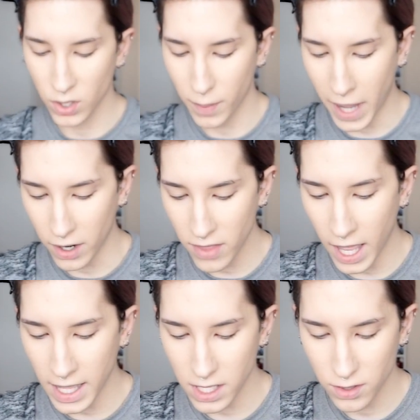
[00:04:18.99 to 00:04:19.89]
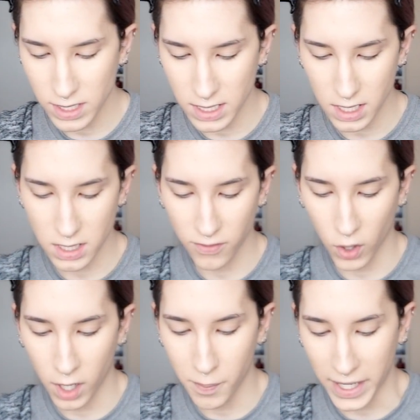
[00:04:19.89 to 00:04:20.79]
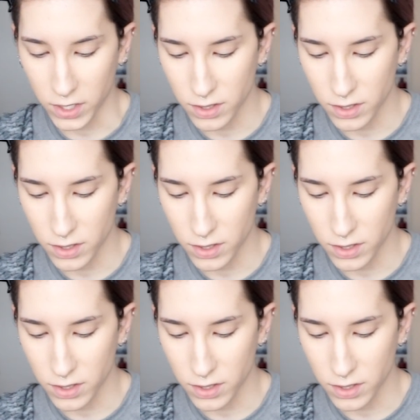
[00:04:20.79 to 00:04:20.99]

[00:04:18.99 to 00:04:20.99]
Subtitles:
So the powder that I use is the Sephora Micro